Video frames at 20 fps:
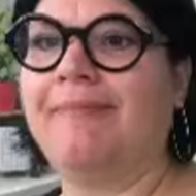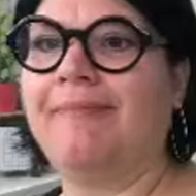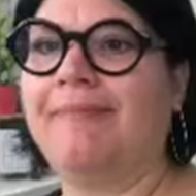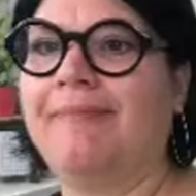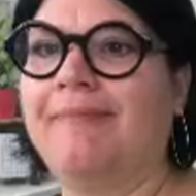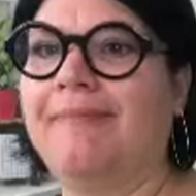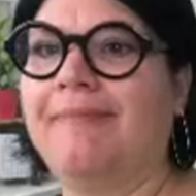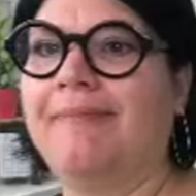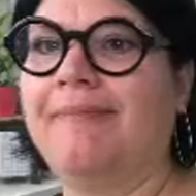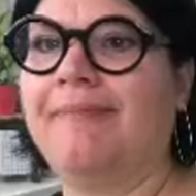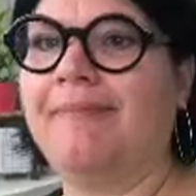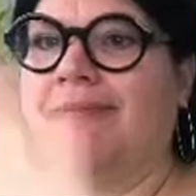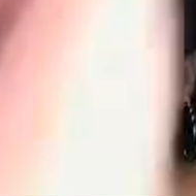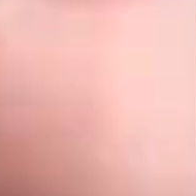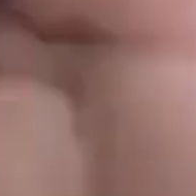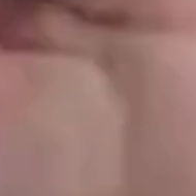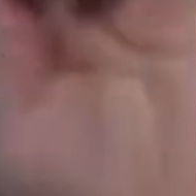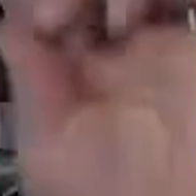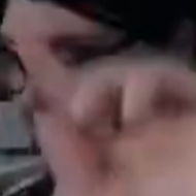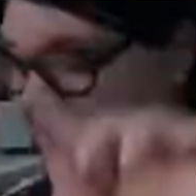
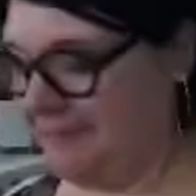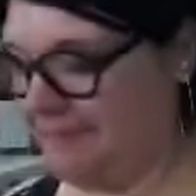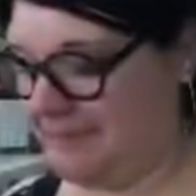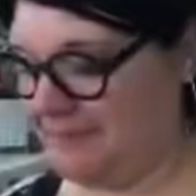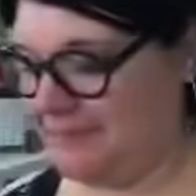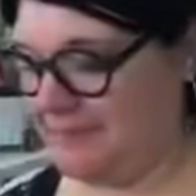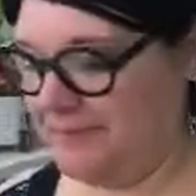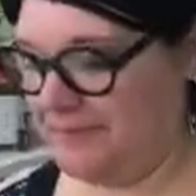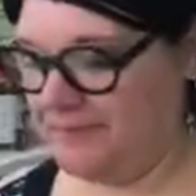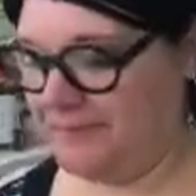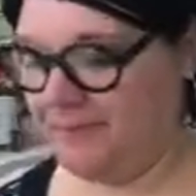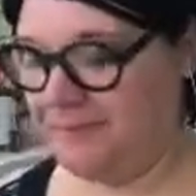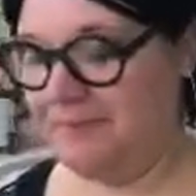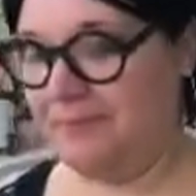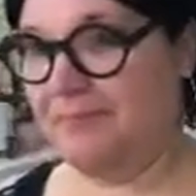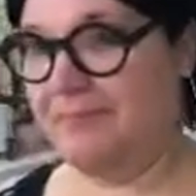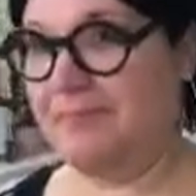No one is speaking in this clip.